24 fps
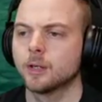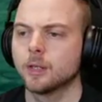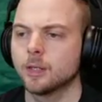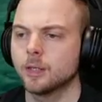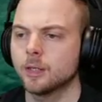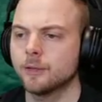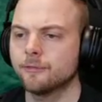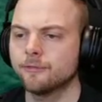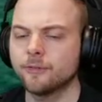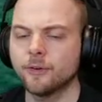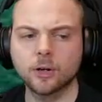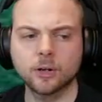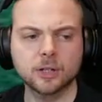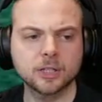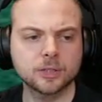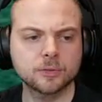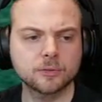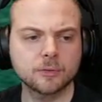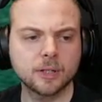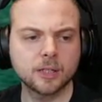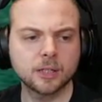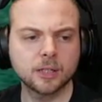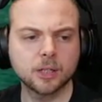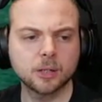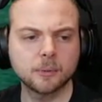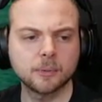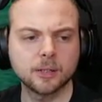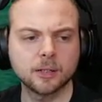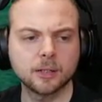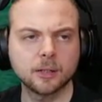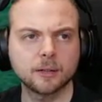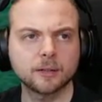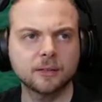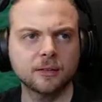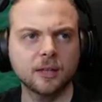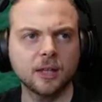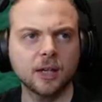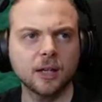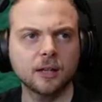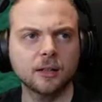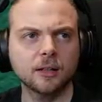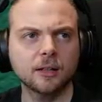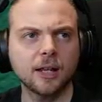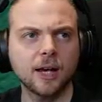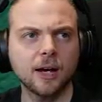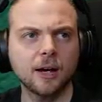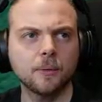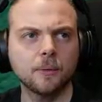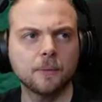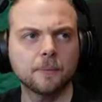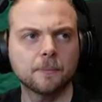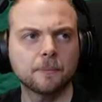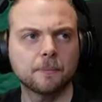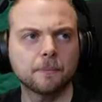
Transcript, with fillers: The fog is really coming on thick now.